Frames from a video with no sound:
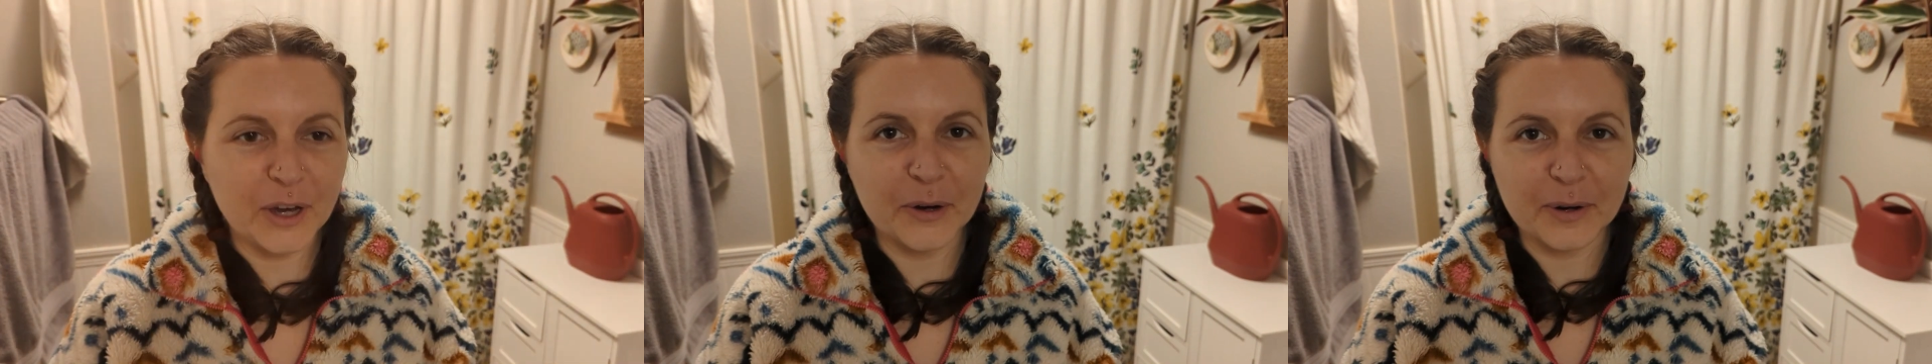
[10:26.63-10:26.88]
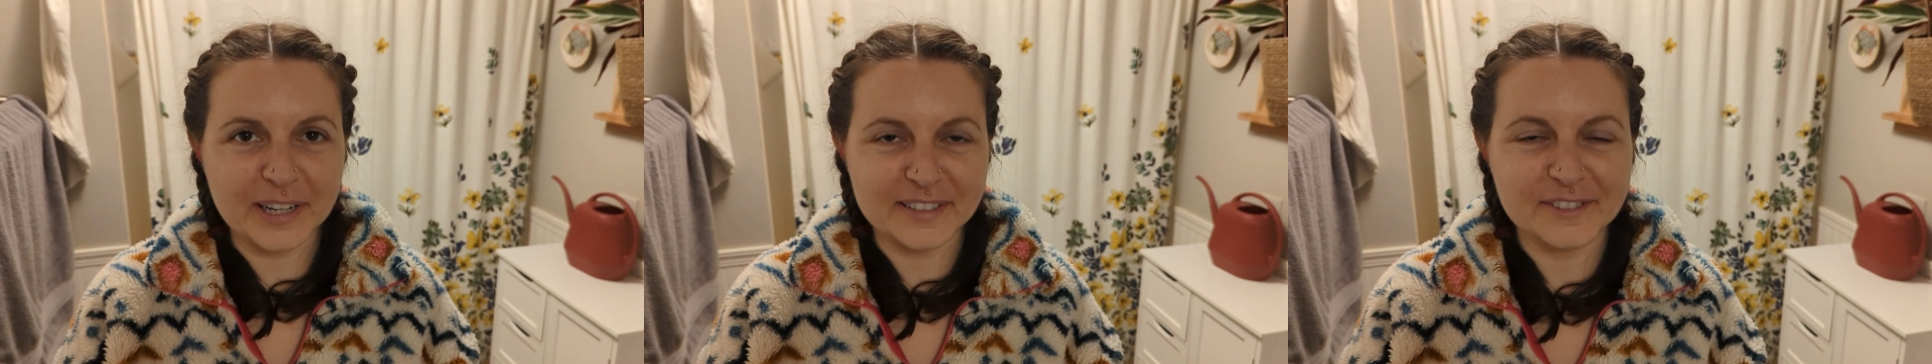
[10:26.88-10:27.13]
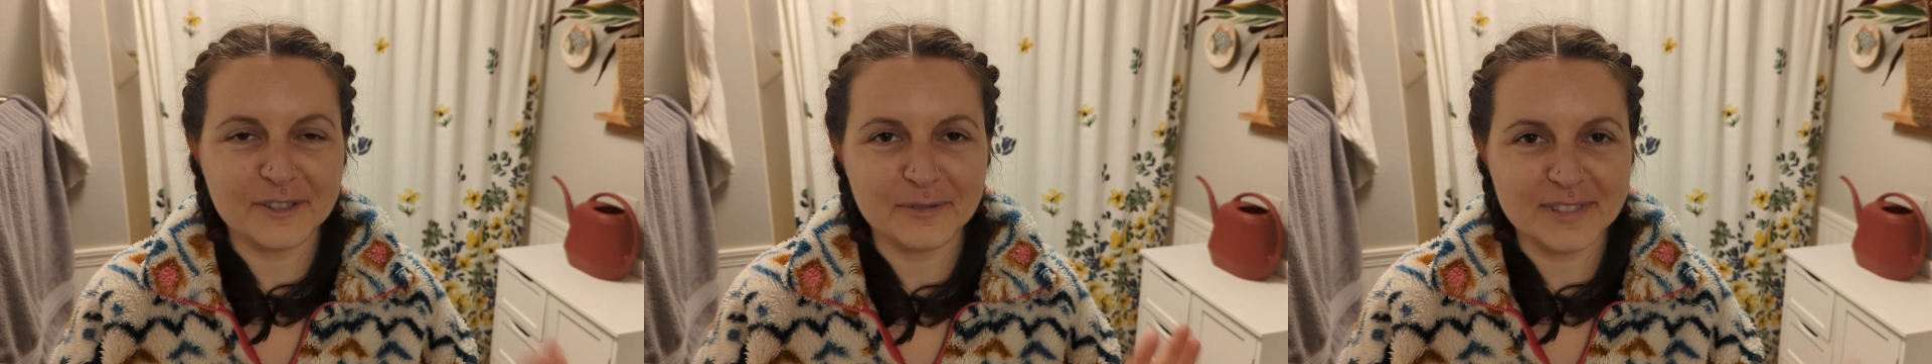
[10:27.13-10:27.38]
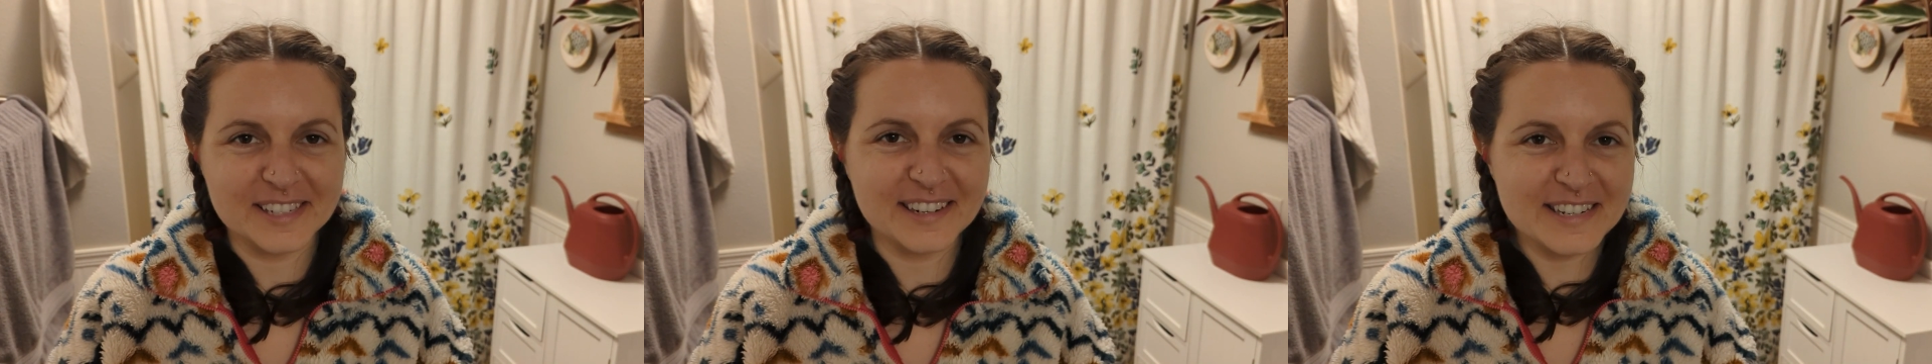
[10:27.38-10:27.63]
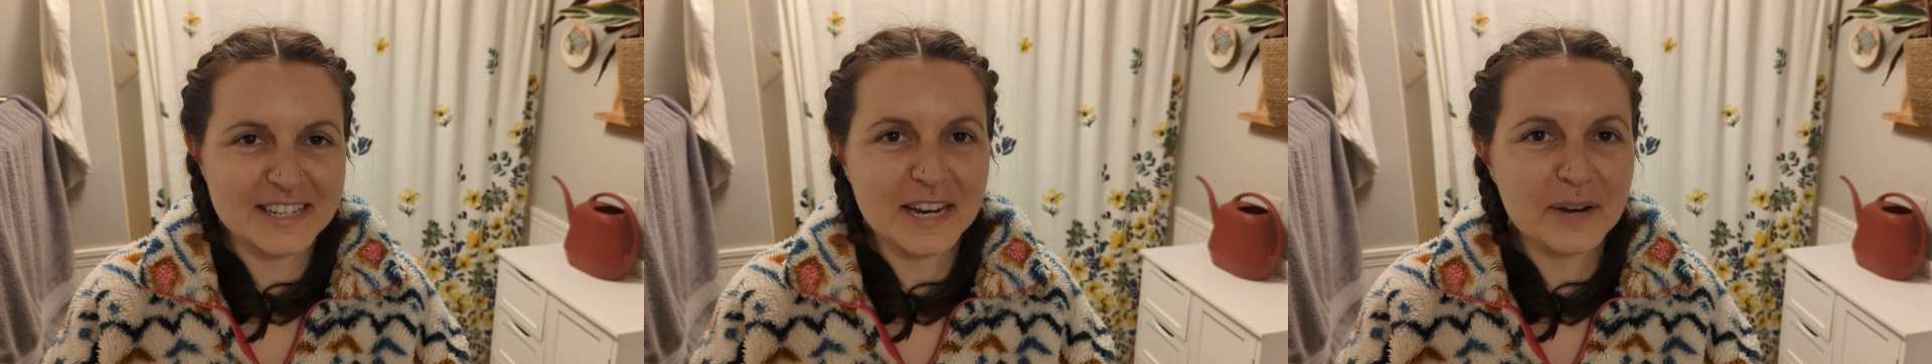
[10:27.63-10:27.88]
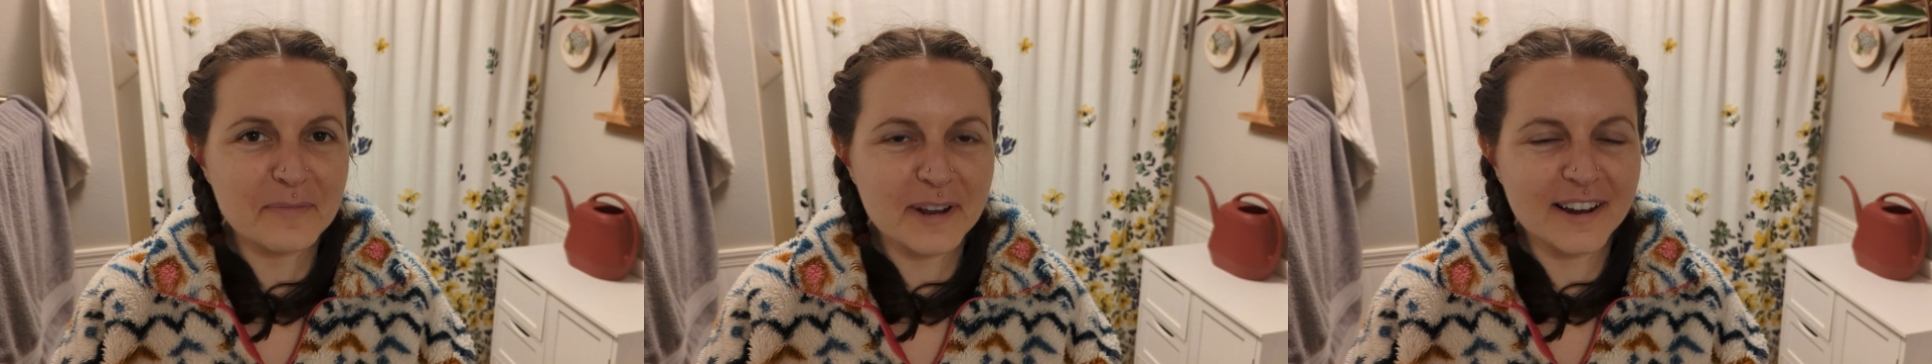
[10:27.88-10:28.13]
Okay, so it's
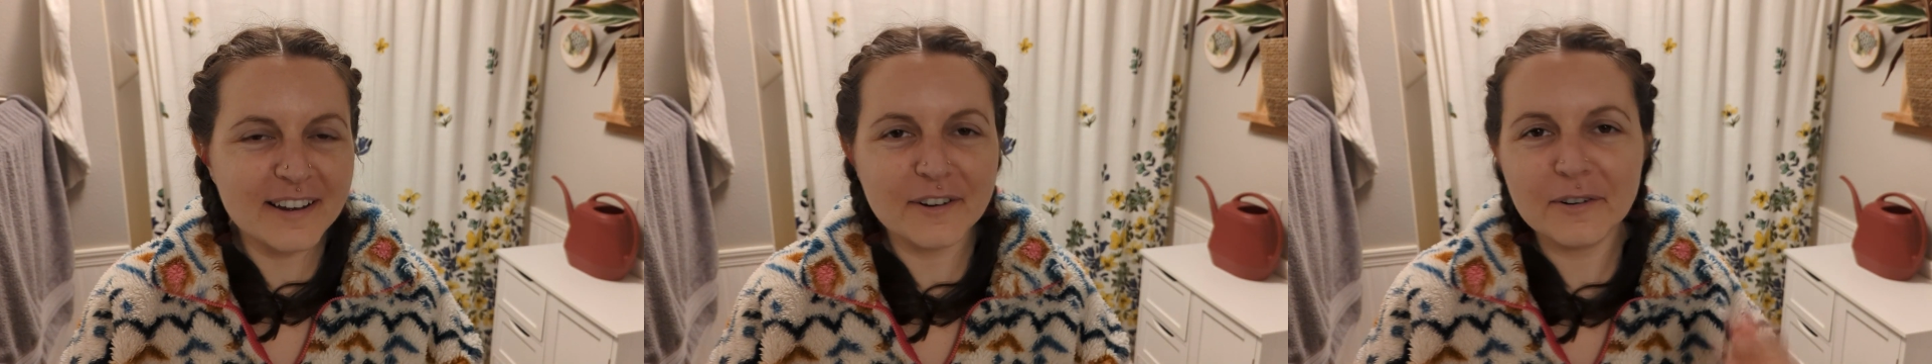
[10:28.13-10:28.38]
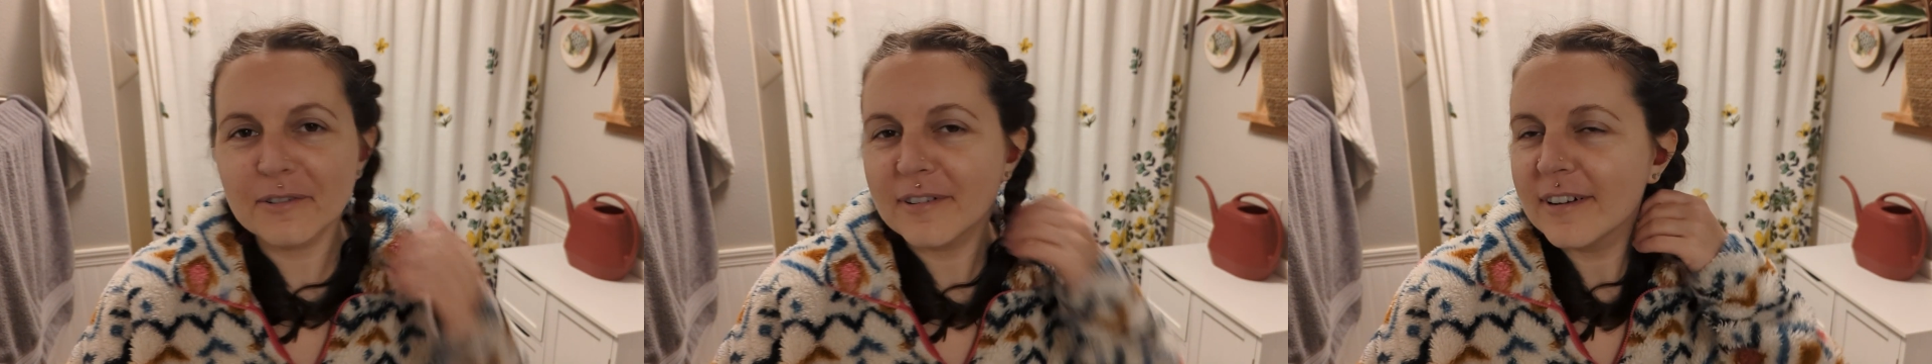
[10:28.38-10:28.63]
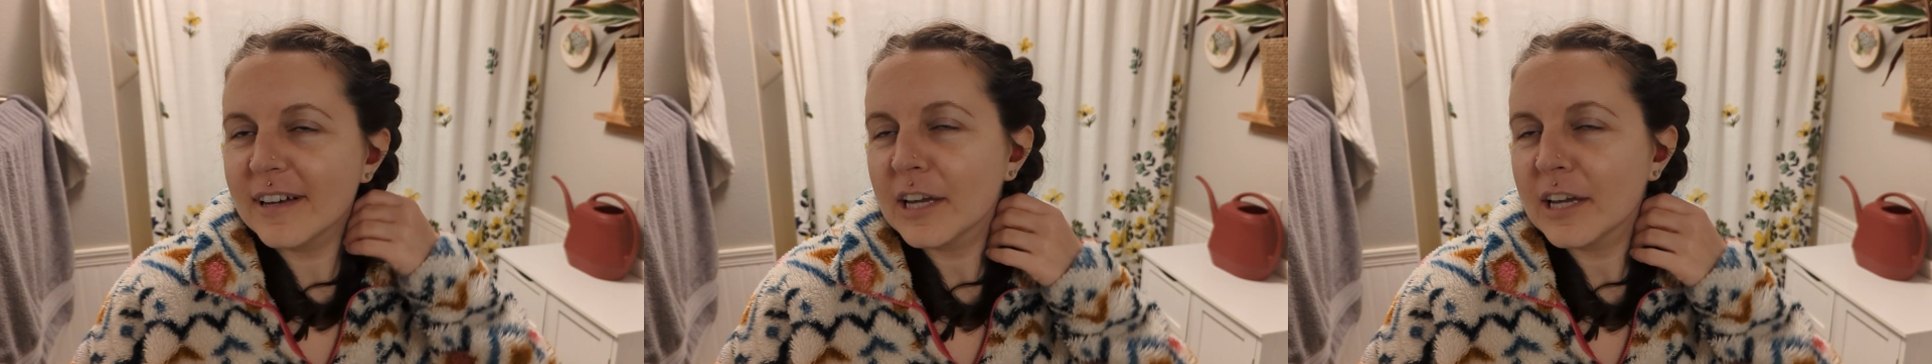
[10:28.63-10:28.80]
nighttime now.